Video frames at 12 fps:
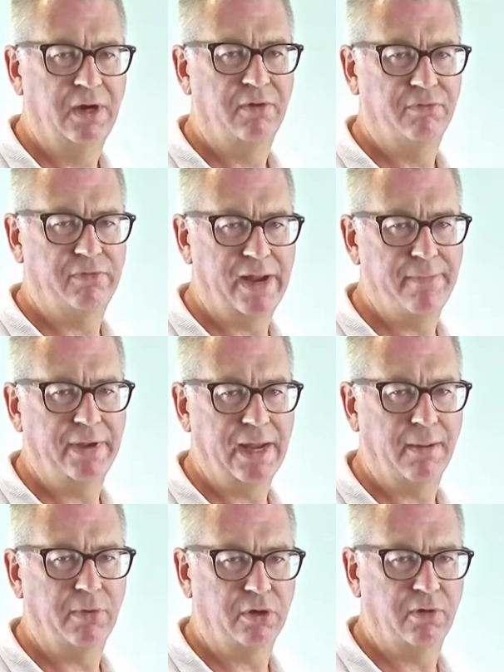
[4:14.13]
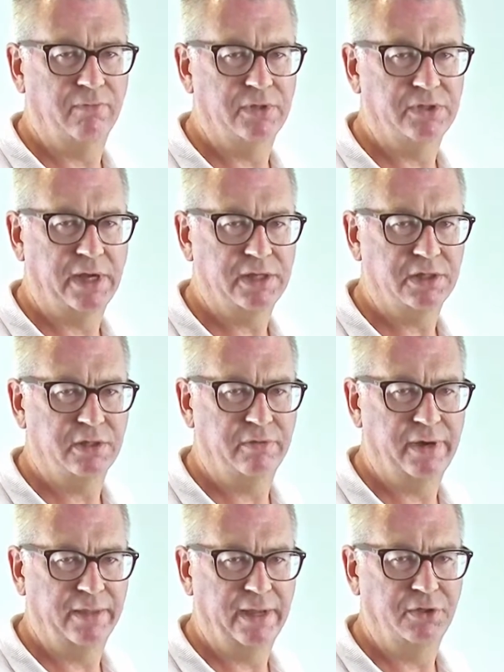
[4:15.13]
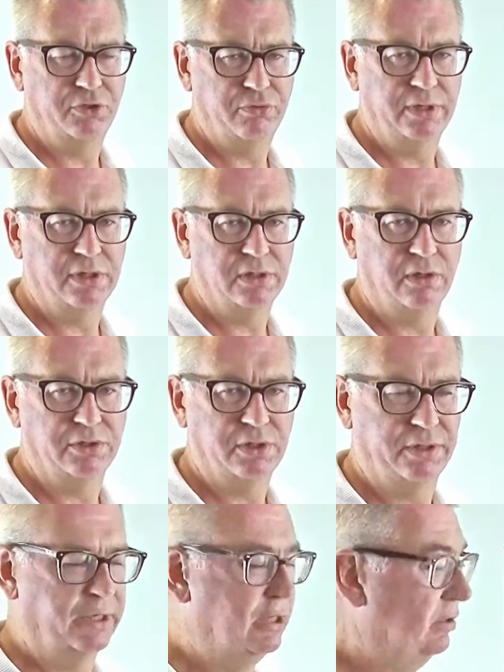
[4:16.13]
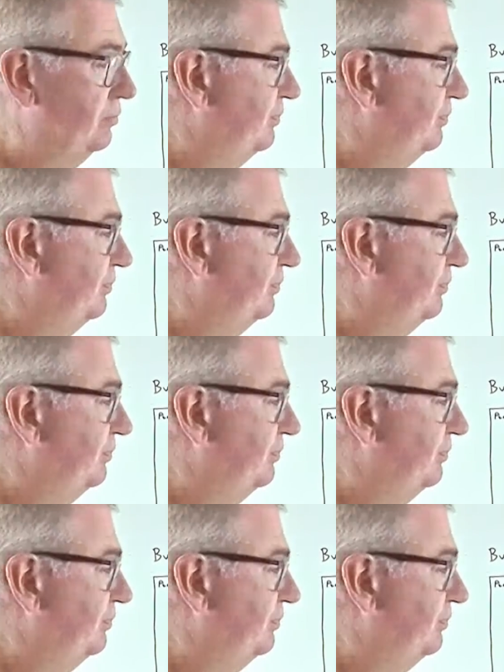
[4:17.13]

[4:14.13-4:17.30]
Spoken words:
framing up a conversation around that triggers lots of thinking.